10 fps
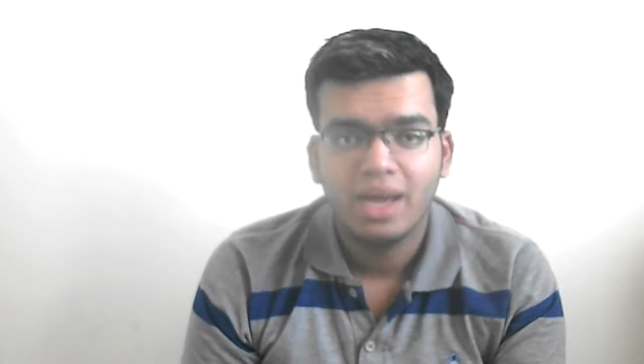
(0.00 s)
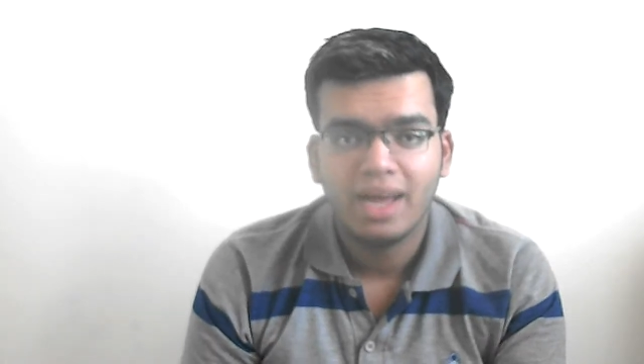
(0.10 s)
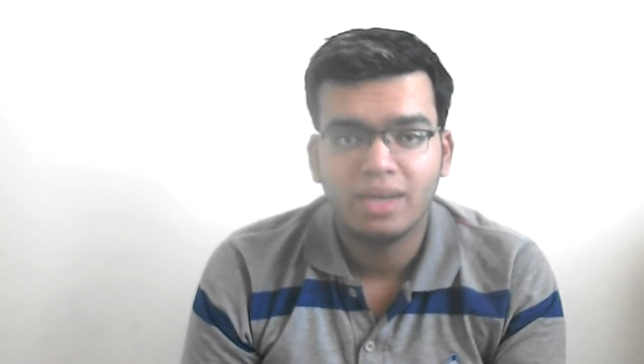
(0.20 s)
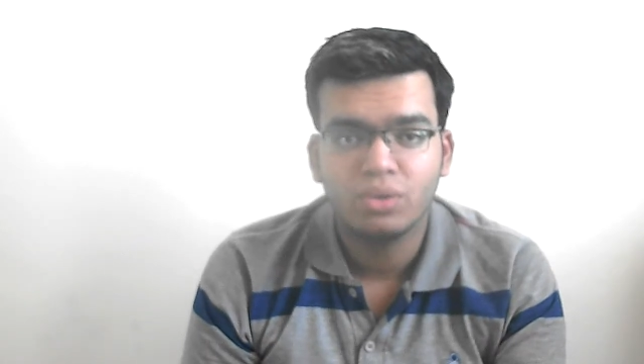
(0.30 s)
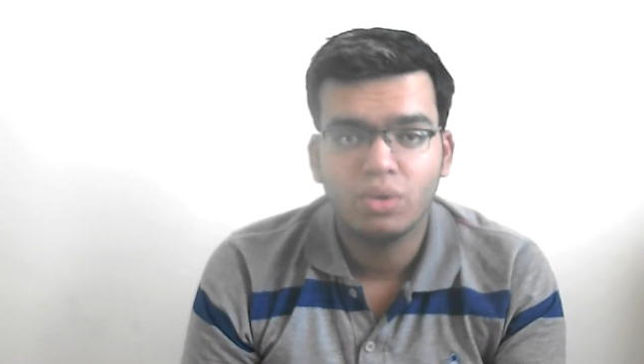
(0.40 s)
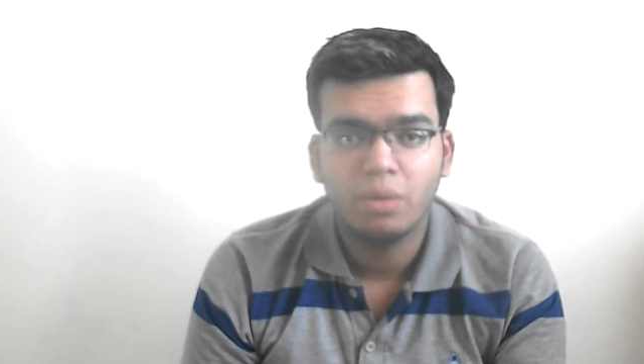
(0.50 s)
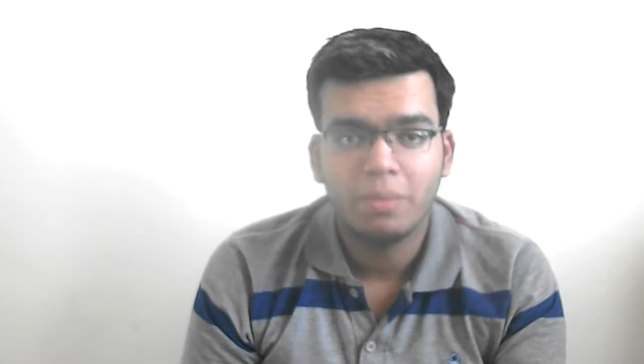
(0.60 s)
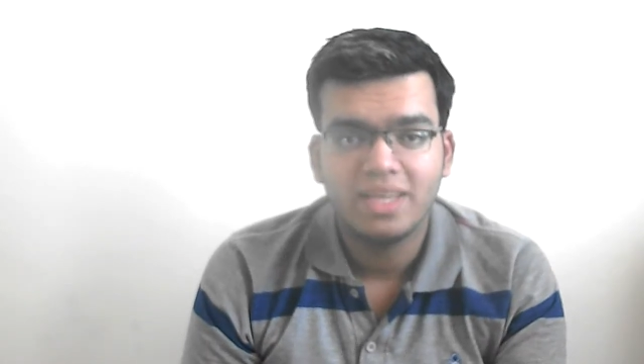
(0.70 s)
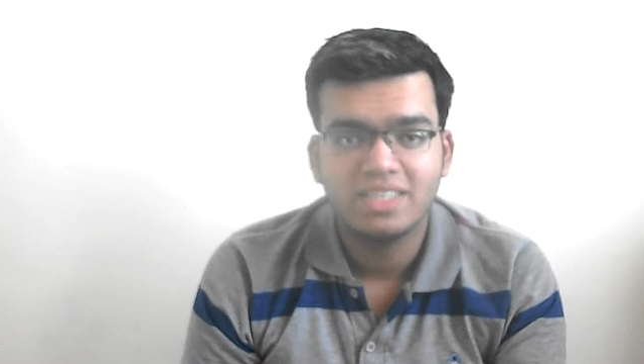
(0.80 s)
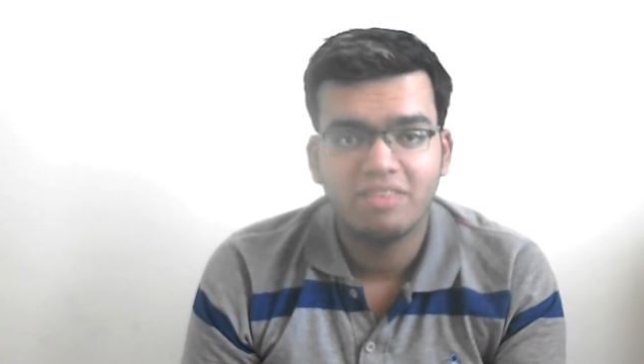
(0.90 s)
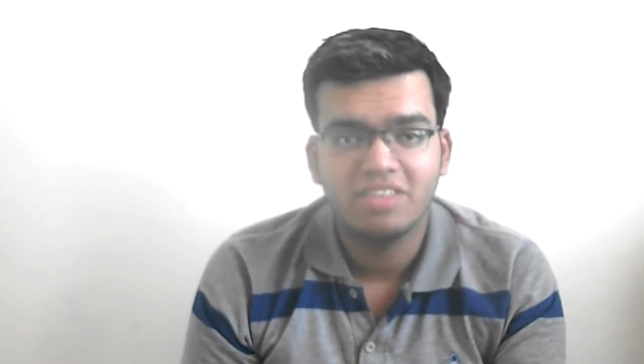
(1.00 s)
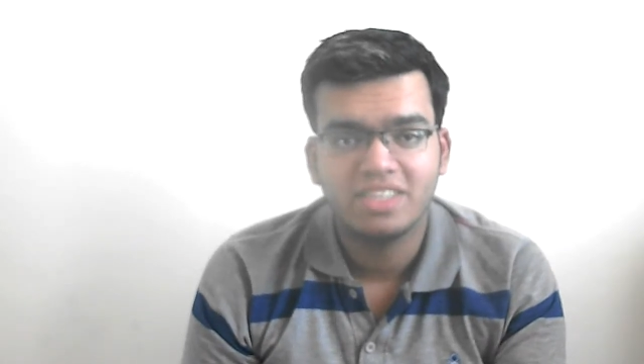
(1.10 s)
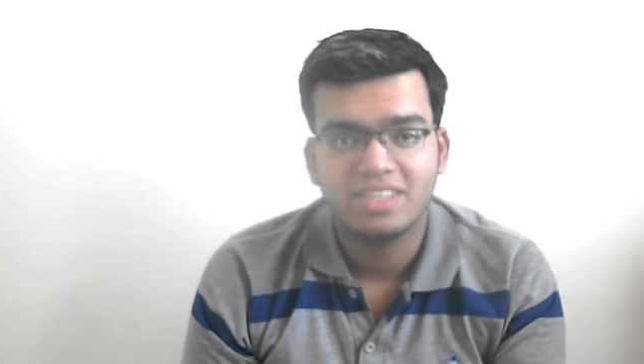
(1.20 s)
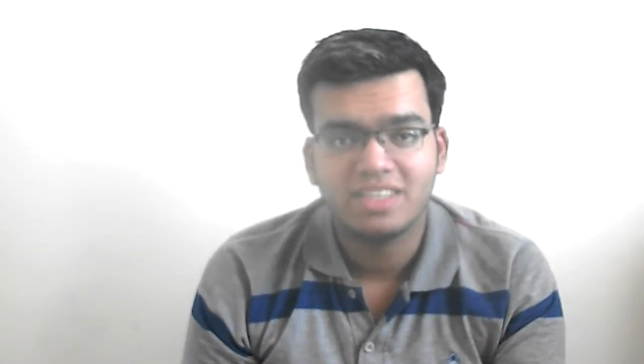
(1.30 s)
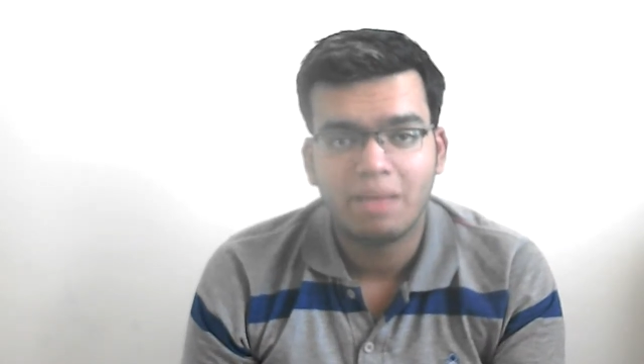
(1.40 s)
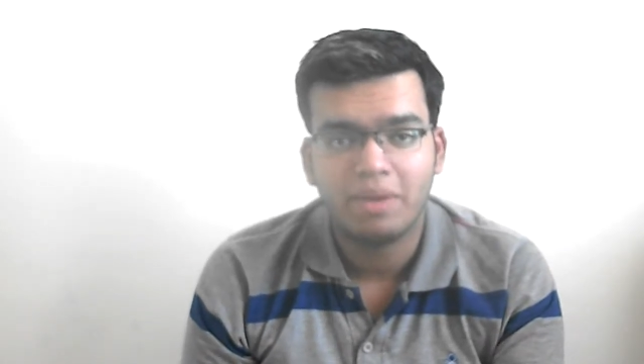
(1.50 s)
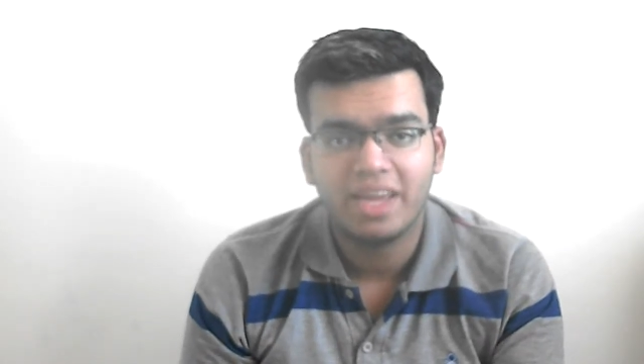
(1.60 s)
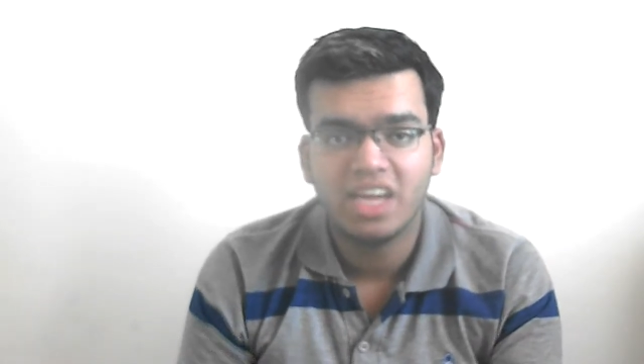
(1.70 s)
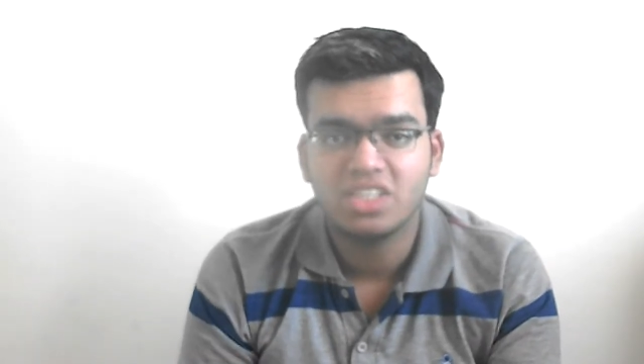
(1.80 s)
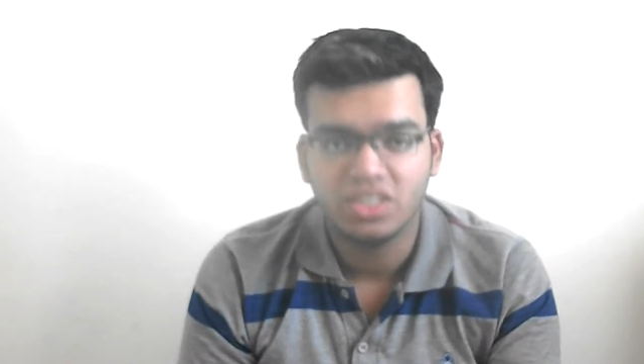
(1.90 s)
and Google Play Services
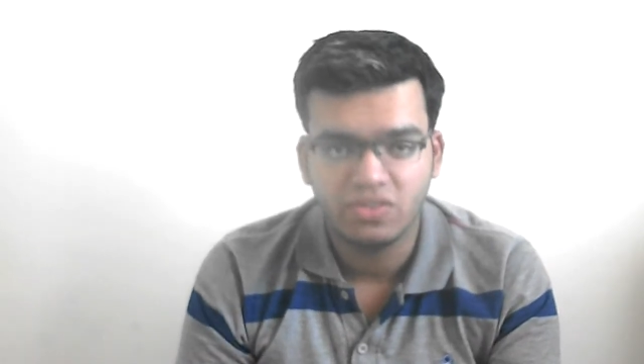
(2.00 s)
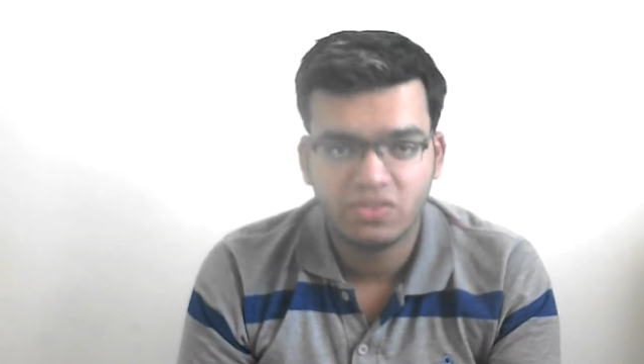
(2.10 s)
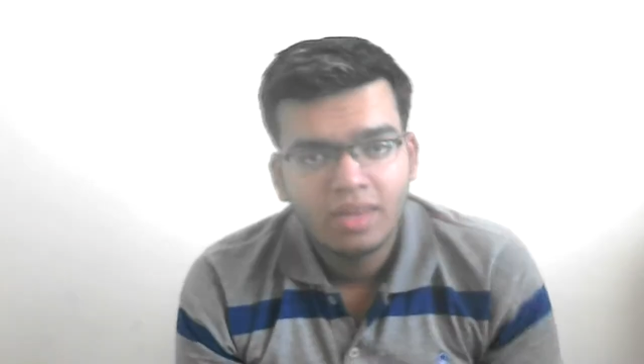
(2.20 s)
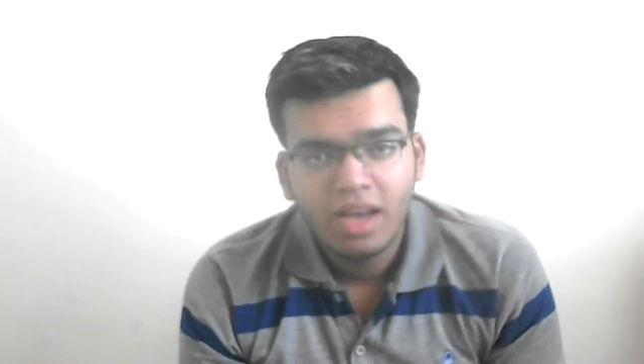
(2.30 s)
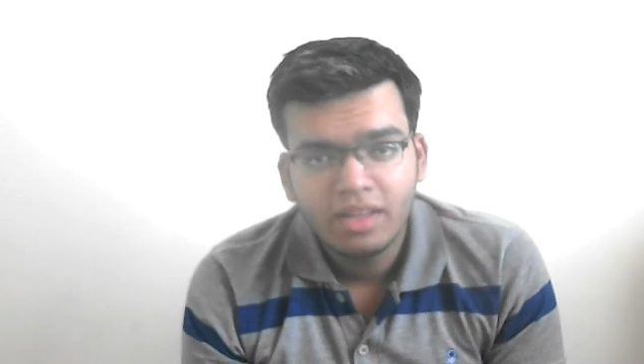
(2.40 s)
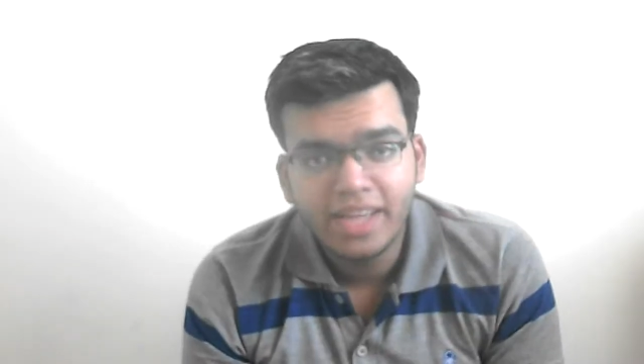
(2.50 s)
applications.